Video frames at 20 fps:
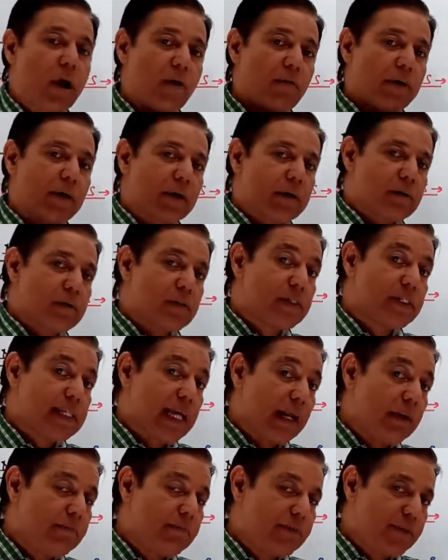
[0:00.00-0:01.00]
our
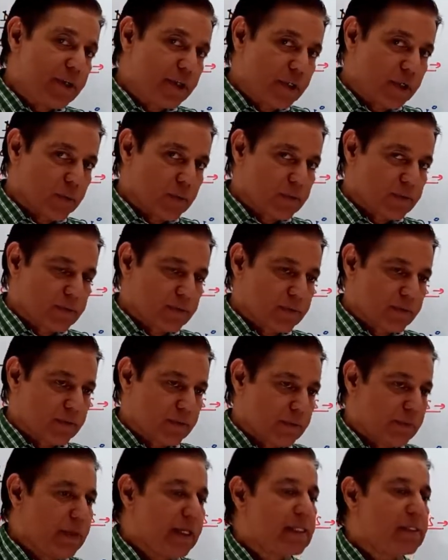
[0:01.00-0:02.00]
self tissues,
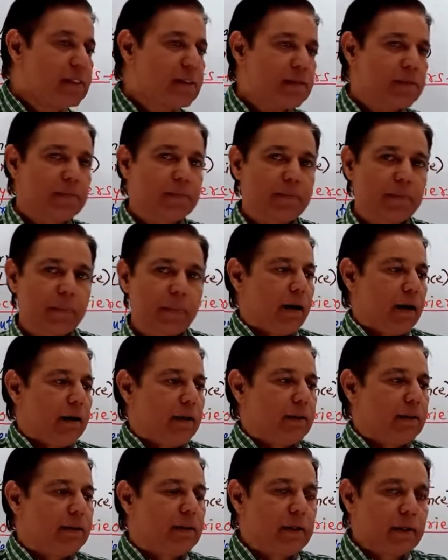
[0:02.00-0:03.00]
means
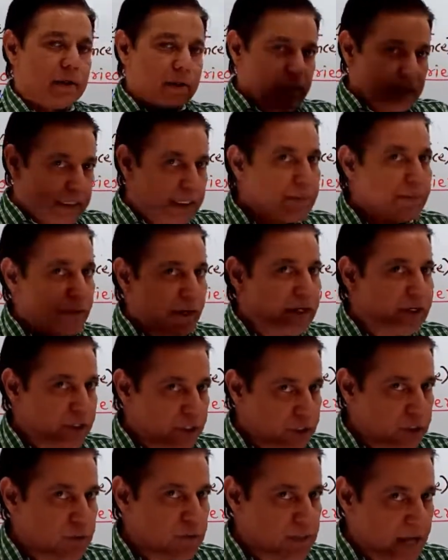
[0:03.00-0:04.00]
the different
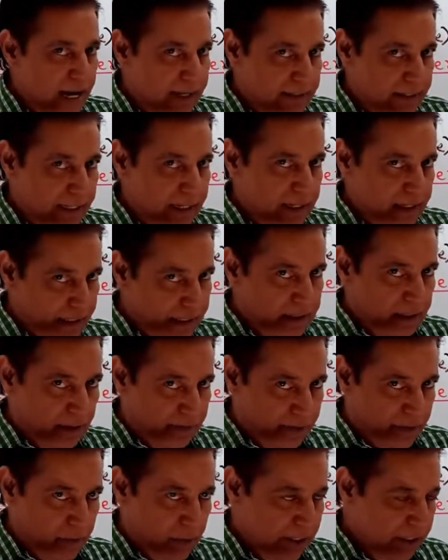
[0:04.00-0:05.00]
tissues are there in
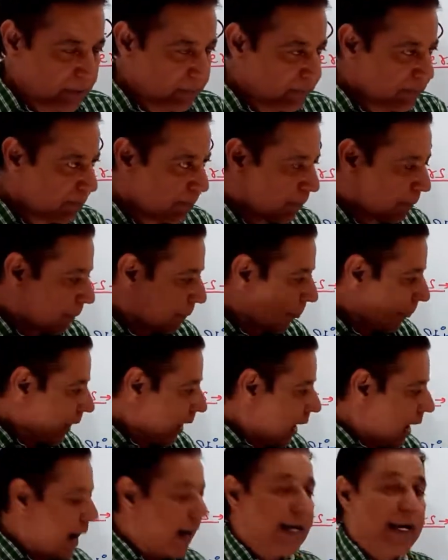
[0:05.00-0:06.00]
our body
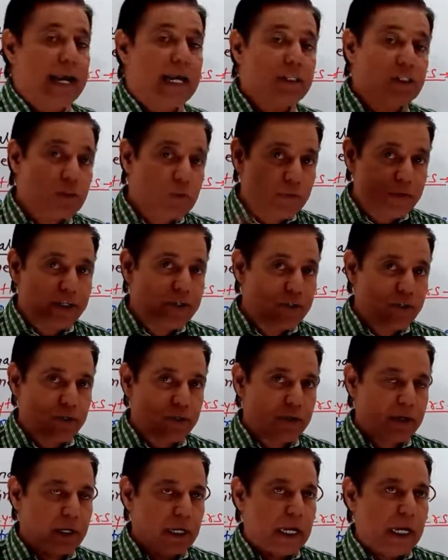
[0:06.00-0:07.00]
against which
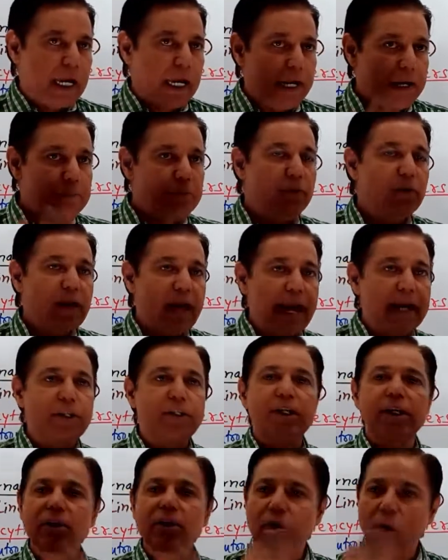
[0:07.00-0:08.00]
immune
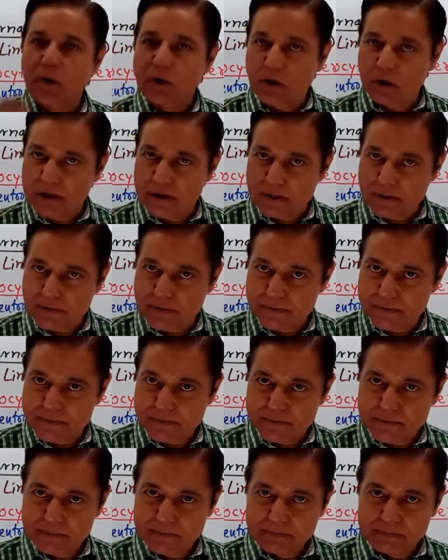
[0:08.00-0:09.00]
action not occurs.
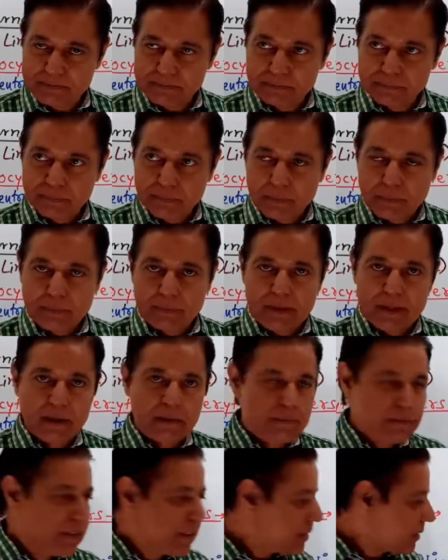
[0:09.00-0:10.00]

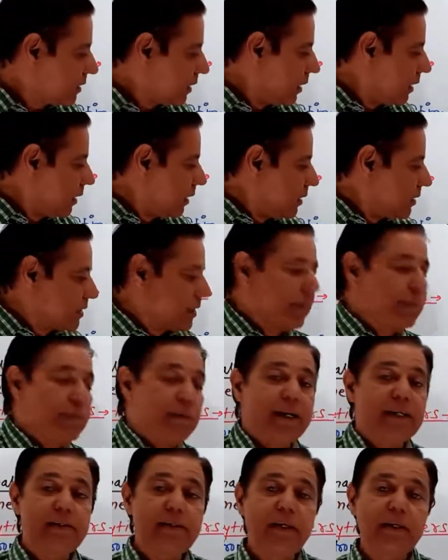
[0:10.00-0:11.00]
Means
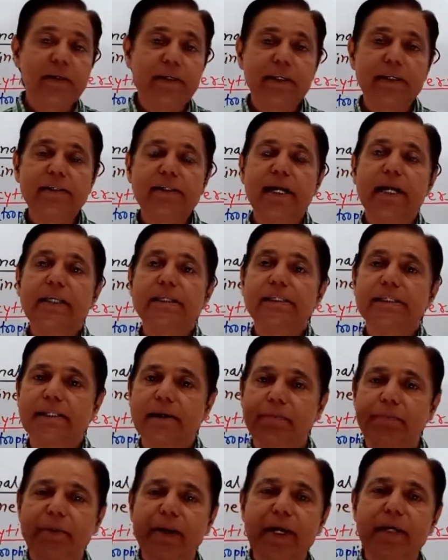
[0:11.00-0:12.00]
suppressor T cells
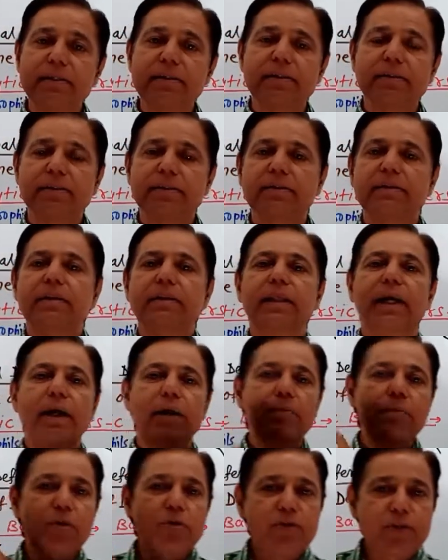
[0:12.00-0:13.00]
suppress the
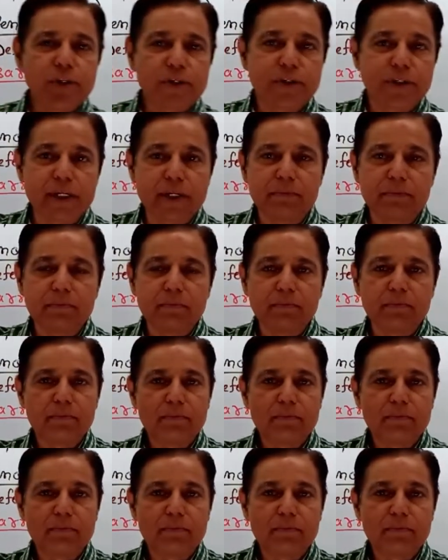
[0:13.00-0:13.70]
immune system